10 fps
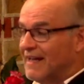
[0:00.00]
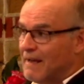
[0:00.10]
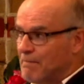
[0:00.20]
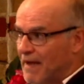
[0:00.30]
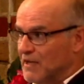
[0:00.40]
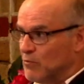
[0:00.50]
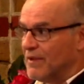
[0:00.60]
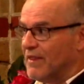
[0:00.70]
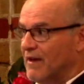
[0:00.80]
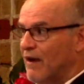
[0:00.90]
embed
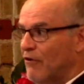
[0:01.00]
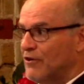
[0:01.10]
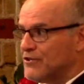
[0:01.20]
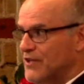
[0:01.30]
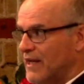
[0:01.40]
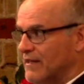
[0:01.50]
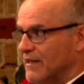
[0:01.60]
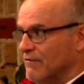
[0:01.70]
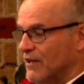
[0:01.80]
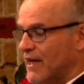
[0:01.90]
within our
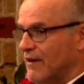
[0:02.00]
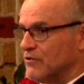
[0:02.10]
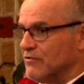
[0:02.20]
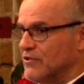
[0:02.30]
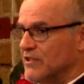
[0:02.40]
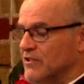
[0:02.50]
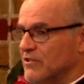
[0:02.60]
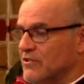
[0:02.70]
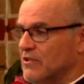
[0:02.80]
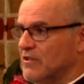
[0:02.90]
understanding of the character of
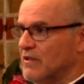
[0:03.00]
Jesus